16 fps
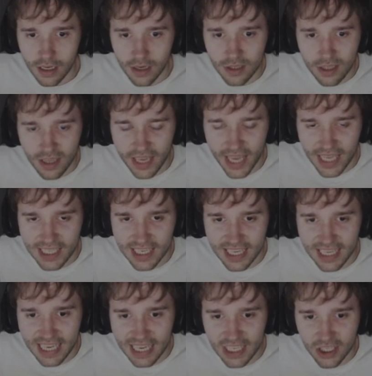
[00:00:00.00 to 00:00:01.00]
It looks like he
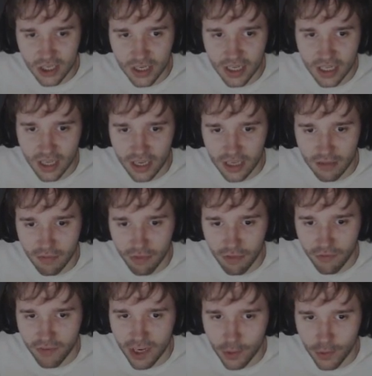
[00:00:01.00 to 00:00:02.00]
hasn't eaten in like
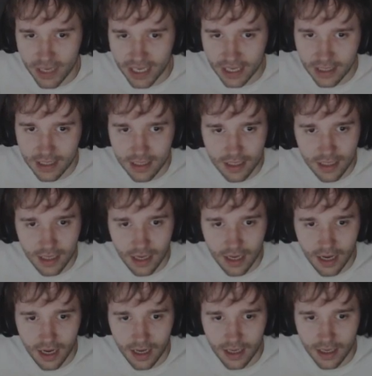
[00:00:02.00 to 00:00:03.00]
three weeks.
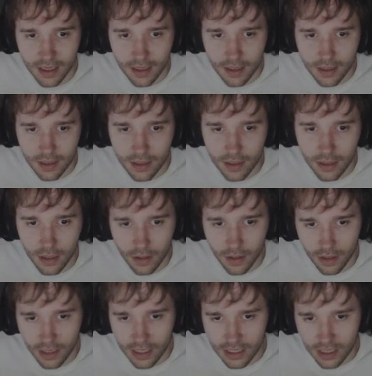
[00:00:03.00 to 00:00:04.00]
Hi. All
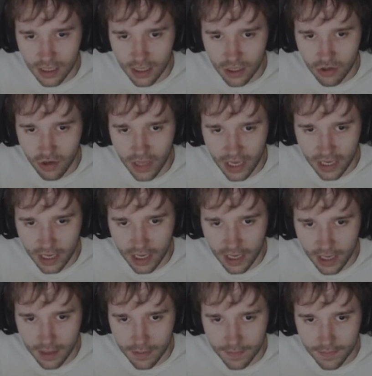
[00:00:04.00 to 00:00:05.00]
right, let's uh, let's try that
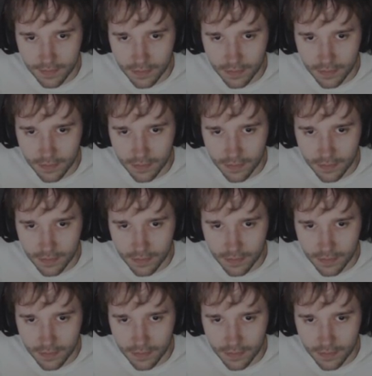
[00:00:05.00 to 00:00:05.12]
again.